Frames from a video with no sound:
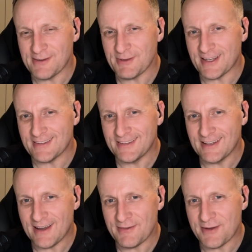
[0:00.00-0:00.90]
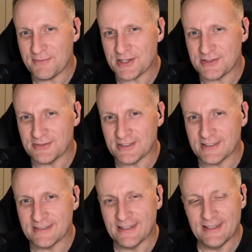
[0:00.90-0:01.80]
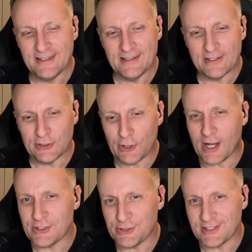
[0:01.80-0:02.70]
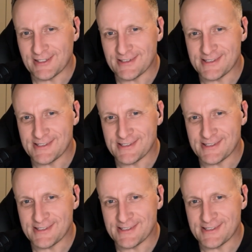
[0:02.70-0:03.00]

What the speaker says: I'm not much of a gotcha